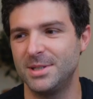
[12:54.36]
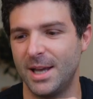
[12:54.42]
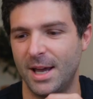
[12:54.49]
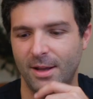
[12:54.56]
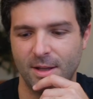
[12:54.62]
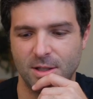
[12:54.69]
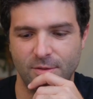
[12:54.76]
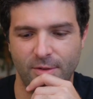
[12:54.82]

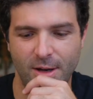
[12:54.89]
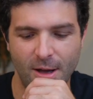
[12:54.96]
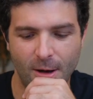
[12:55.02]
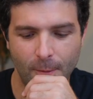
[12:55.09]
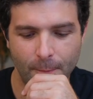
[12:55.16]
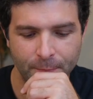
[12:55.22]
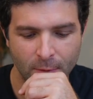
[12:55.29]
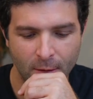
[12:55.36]
saying in this
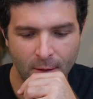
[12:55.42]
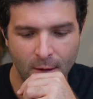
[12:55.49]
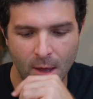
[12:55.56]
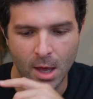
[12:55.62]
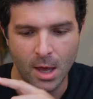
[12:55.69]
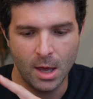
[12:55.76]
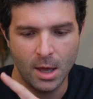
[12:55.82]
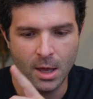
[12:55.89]
video.
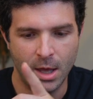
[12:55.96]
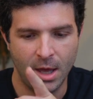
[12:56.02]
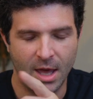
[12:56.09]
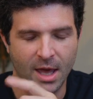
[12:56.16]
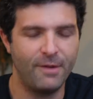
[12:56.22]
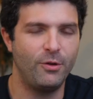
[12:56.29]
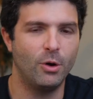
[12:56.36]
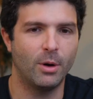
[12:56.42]

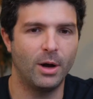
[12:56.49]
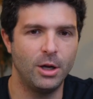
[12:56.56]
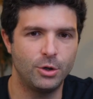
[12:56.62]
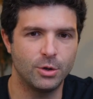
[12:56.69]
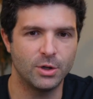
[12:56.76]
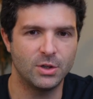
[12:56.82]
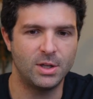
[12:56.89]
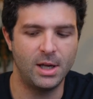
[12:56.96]
If you are
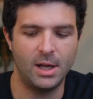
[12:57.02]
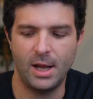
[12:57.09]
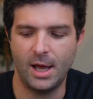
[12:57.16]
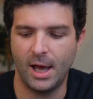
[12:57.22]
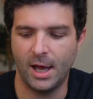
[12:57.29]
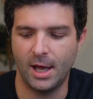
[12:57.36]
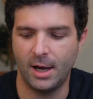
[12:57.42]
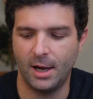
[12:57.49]
interested
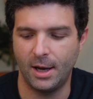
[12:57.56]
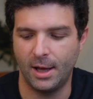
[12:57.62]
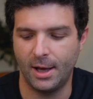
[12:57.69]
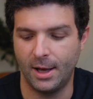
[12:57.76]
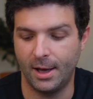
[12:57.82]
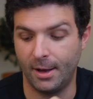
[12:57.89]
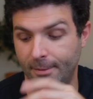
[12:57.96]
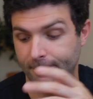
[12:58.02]
in,
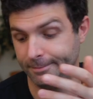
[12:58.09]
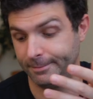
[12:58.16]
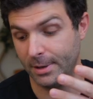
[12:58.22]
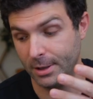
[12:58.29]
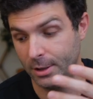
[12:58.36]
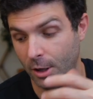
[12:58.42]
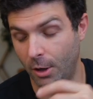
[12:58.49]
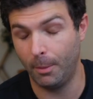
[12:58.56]

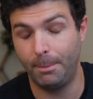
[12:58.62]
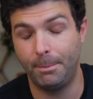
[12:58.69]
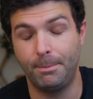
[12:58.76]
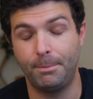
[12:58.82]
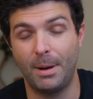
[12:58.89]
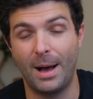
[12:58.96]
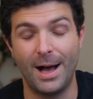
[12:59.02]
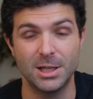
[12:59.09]

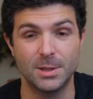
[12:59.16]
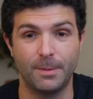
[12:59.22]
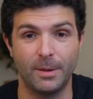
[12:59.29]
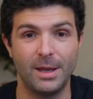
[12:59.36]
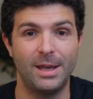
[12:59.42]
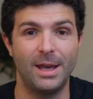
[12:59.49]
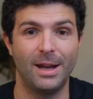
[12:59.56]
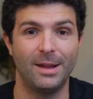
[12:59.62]

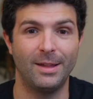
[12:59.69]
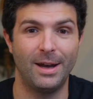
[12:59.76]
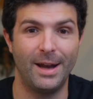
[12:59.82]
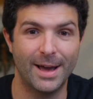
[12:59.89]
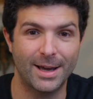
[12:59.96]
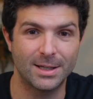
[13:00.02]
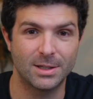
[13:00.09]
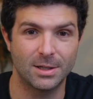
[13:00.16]
possibly getting the
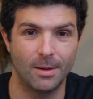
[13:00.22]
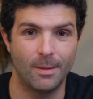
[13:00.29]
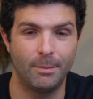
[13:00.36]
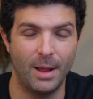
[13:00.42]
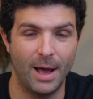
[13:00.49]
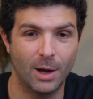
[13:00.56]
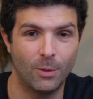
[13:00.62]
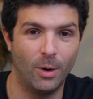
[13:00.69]
next
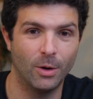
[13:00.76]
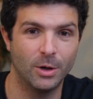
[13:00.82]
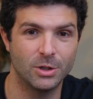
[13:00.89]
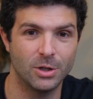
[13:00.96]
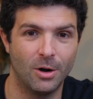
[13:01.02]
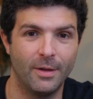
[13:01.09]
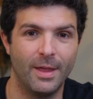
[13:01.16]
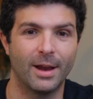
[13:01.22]
Blackwell
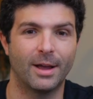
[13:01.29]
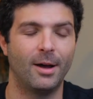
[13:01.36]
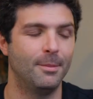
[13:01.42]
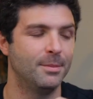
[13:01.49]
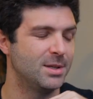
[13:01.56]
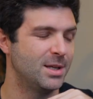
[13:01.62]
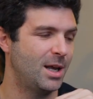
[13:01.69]
guitar that comes